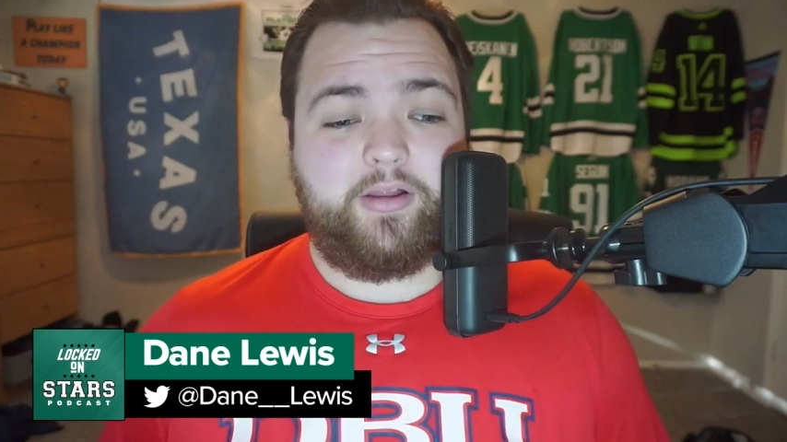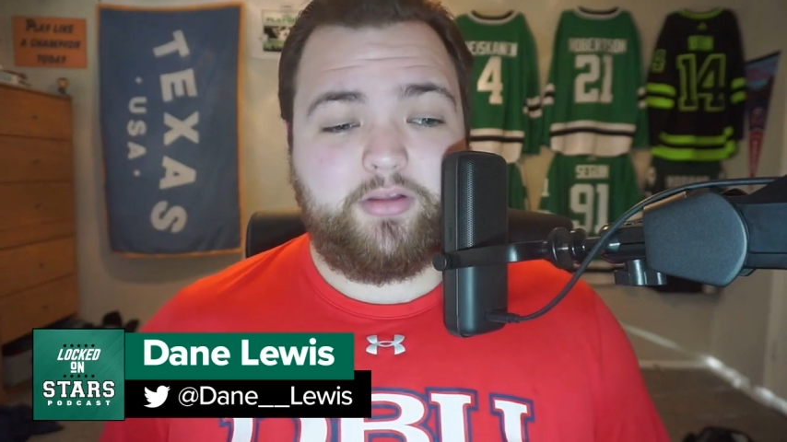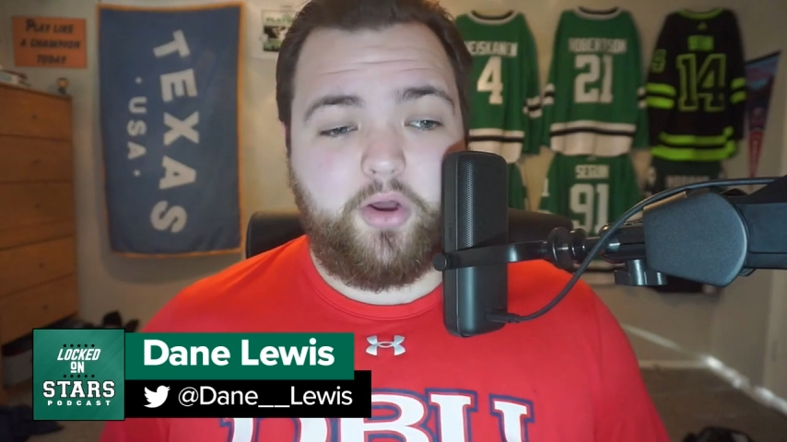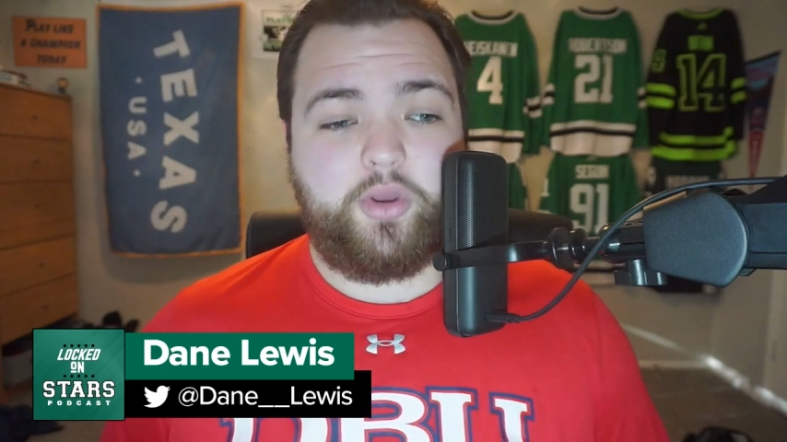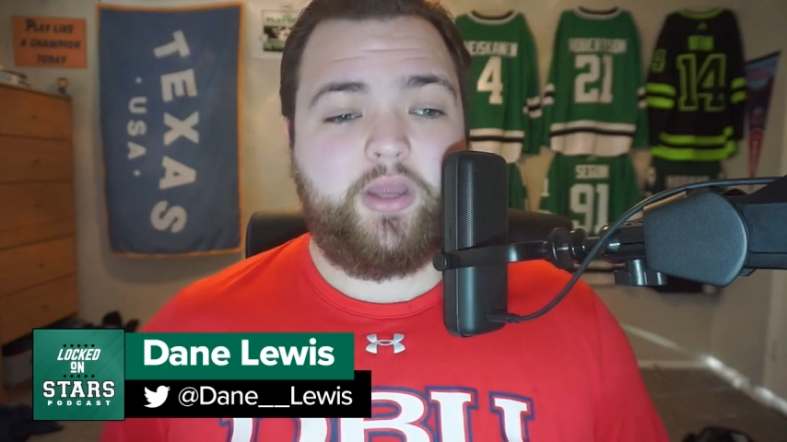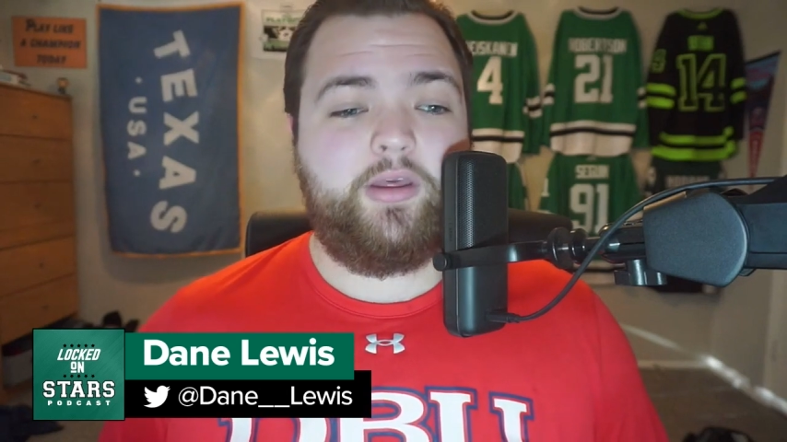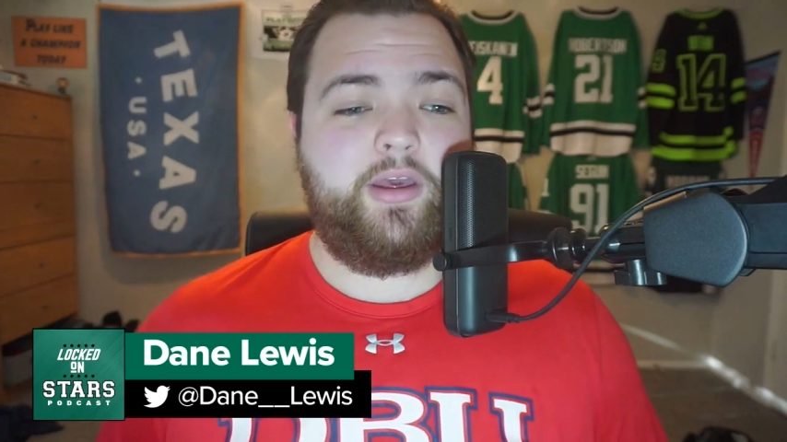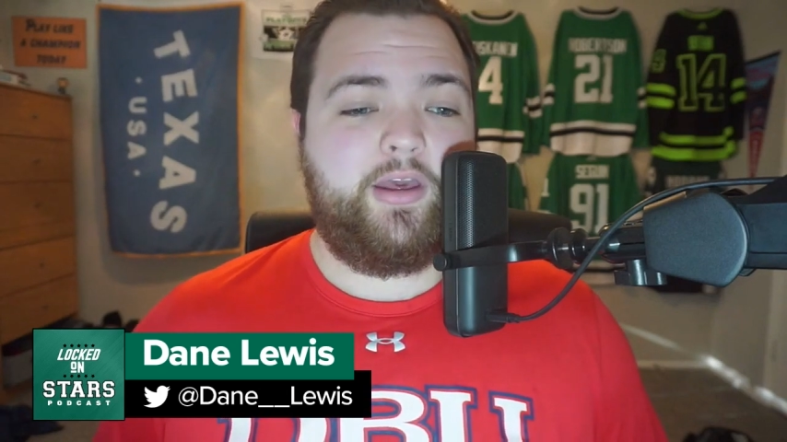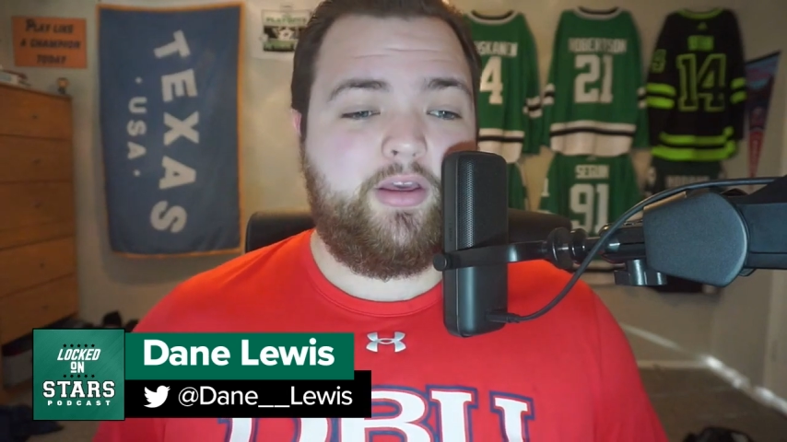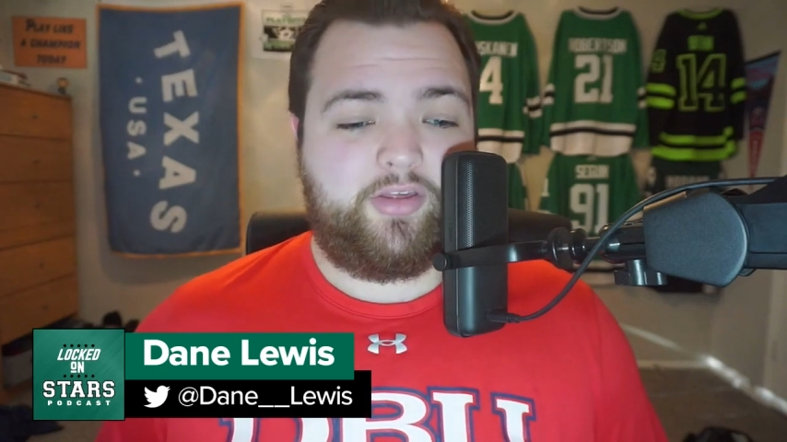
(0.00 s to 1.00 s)
Logan
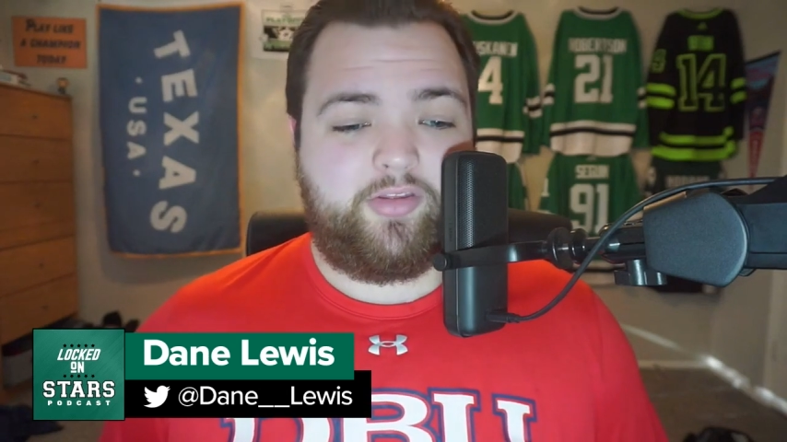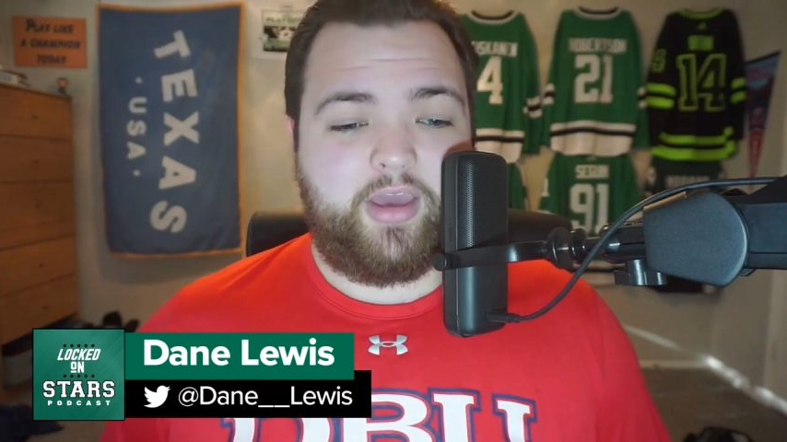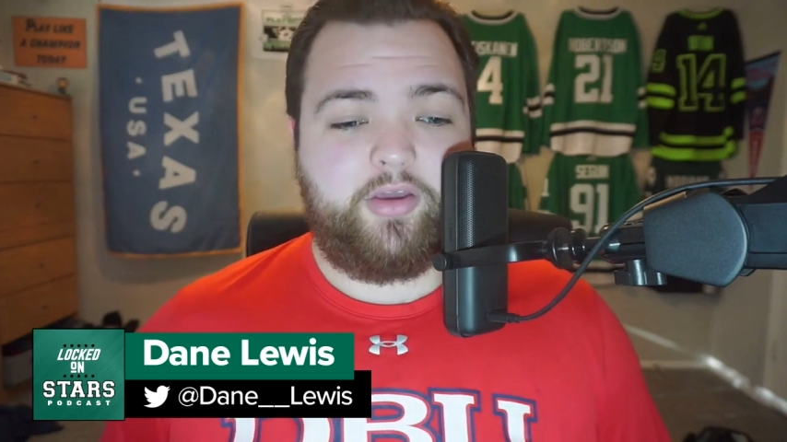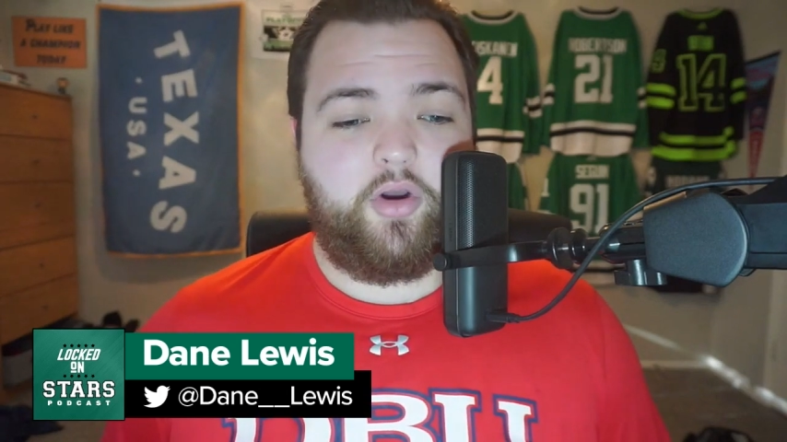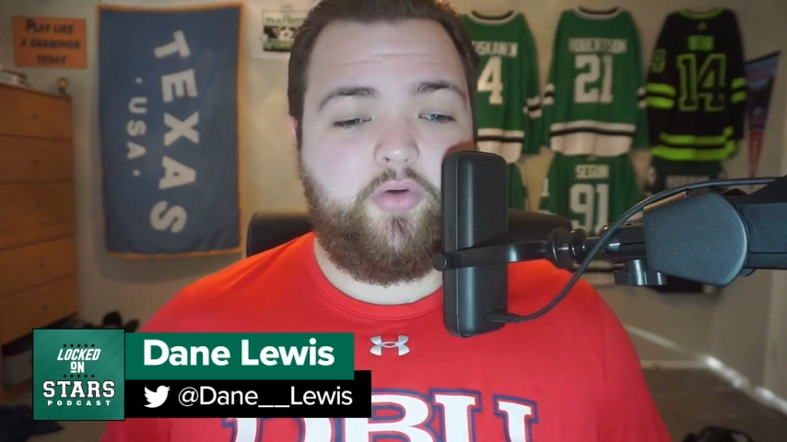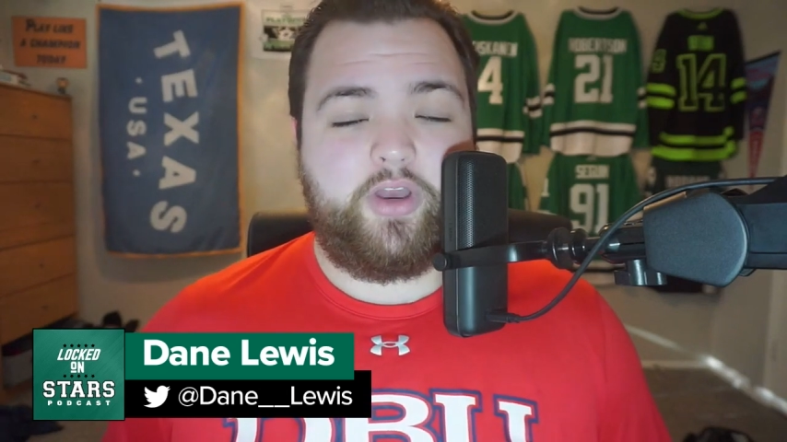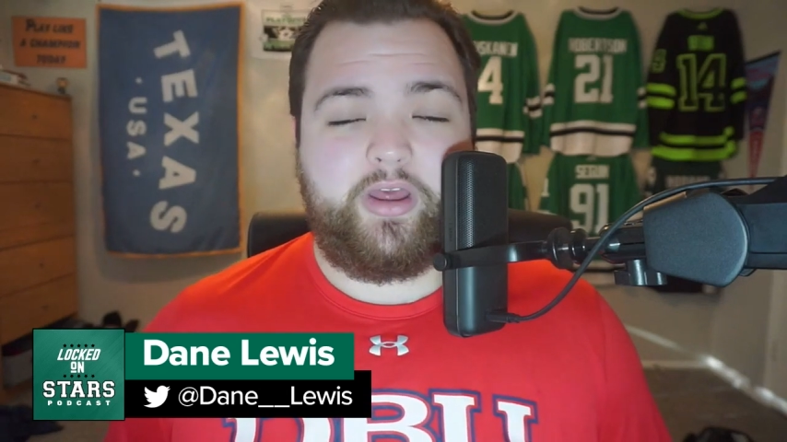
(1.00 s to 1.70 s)
Stankoven.